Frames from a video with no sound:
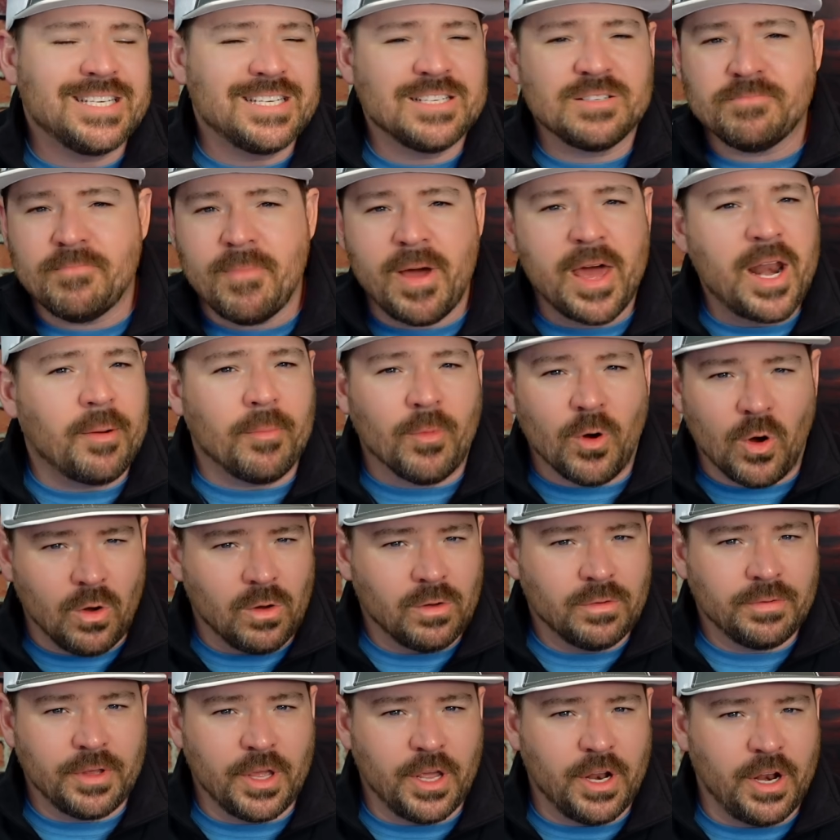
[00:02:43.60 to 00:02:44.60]
is
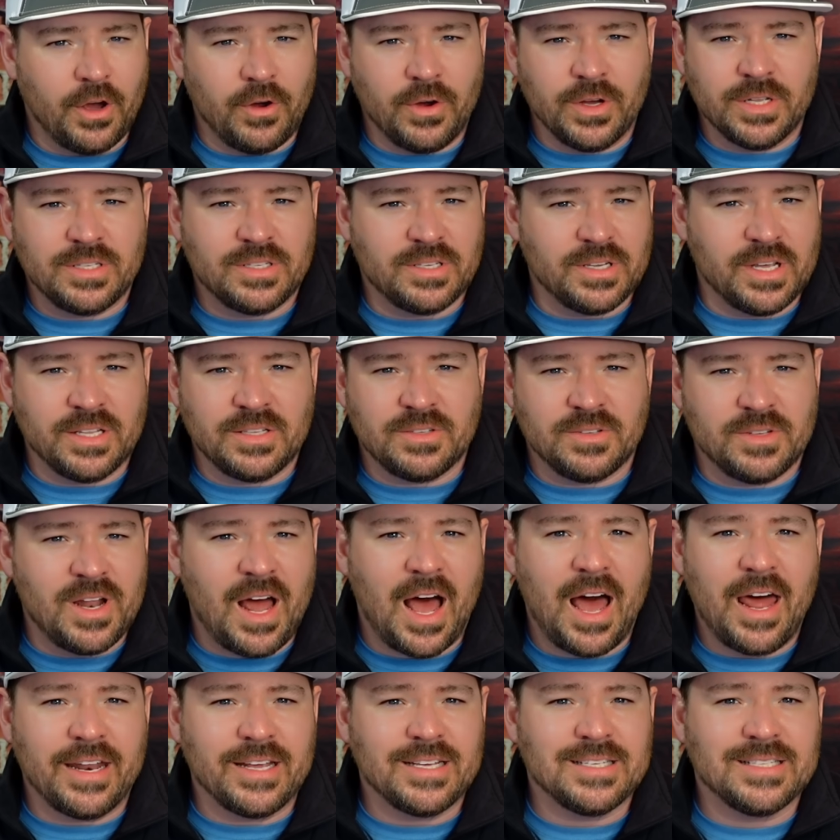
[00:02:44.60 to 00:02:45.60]
minimal. You know, it's
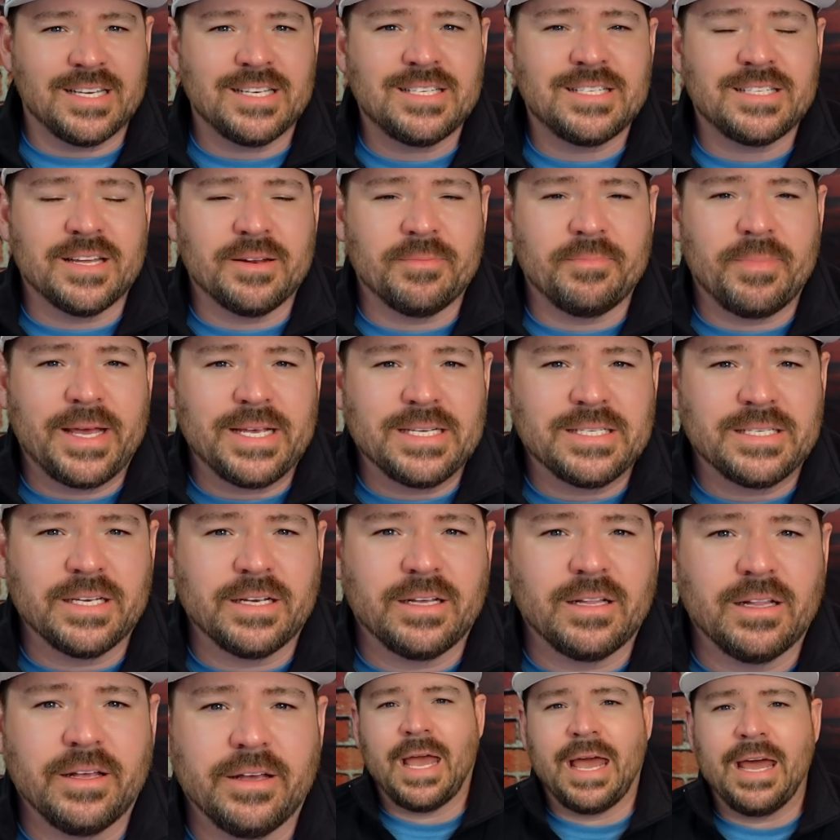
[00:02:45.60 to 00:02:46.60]
non-existent
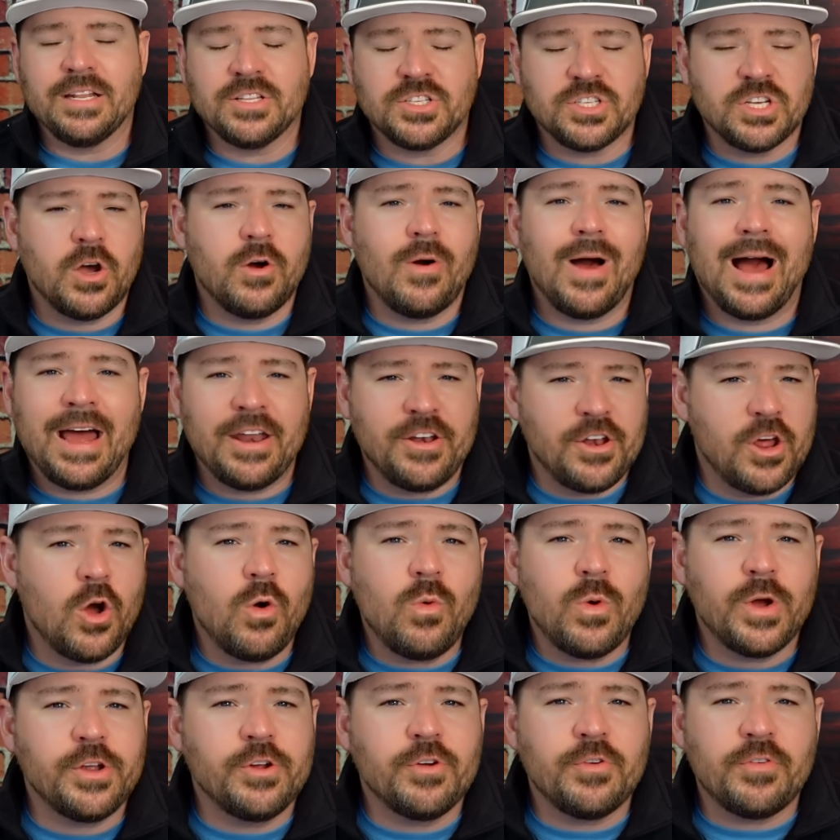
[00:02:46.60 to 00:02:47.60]
basically. And so I know
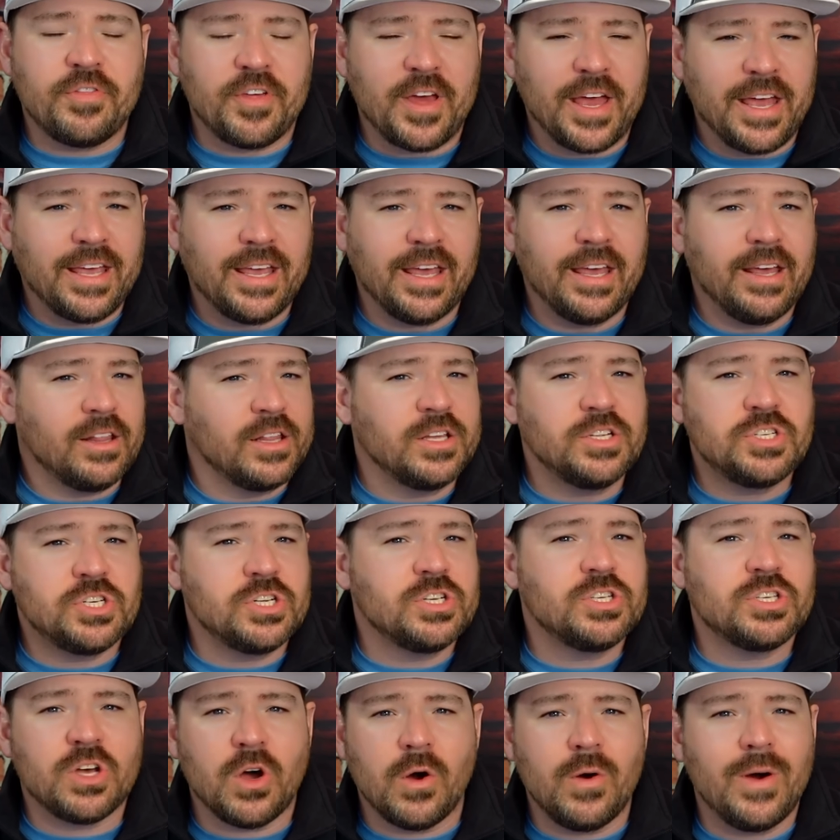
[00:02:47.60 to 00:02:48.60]
what you're thinking. Let's
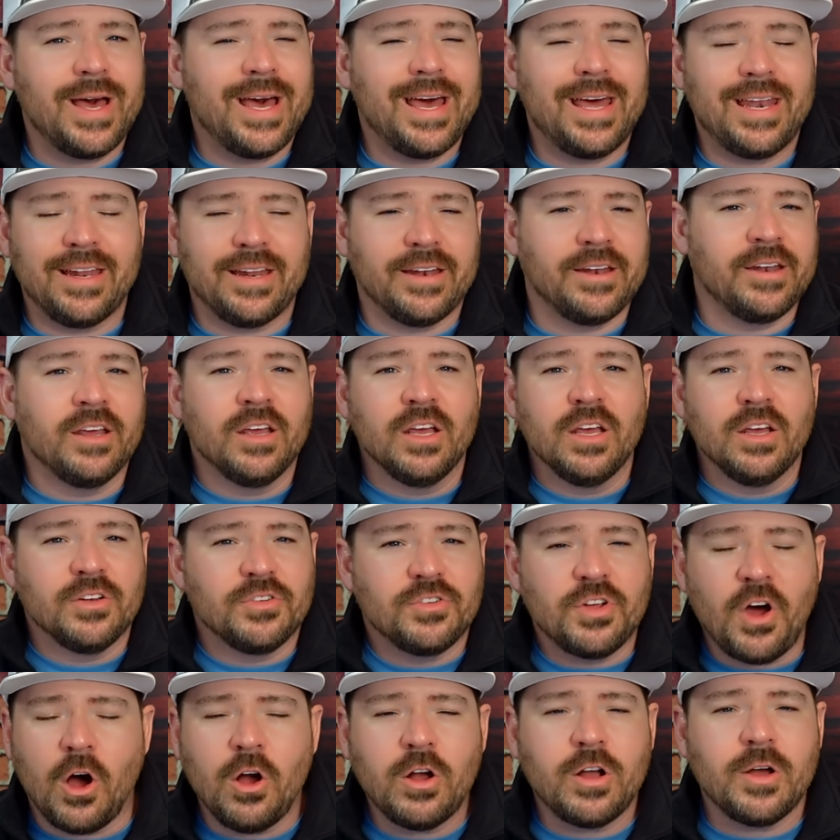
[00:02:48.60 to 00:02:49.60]
just go ahead and
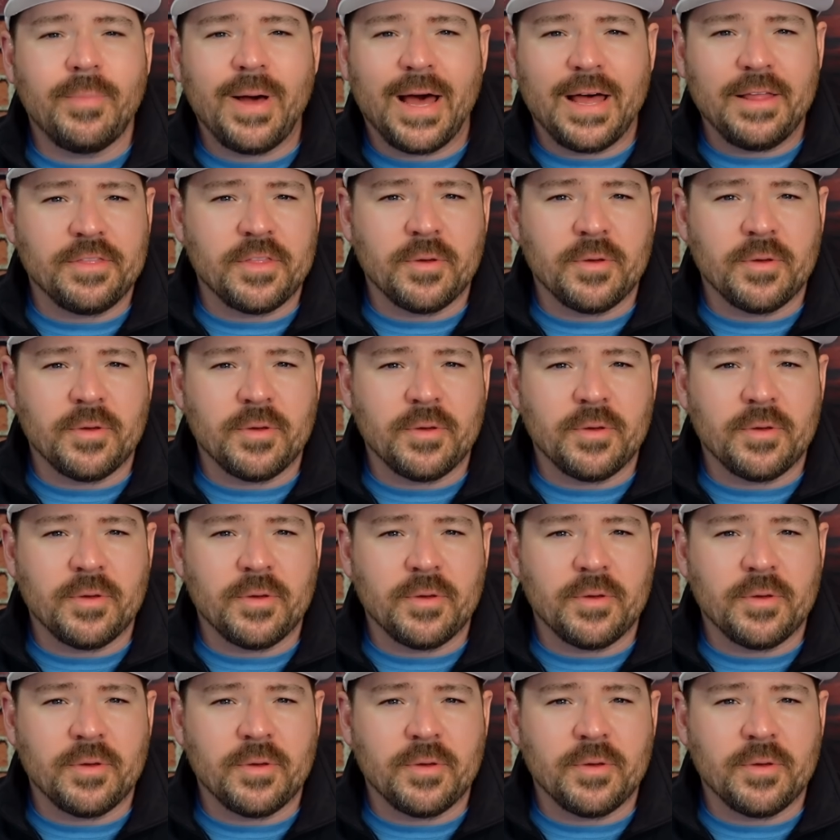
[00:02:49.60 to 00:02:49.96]
talk about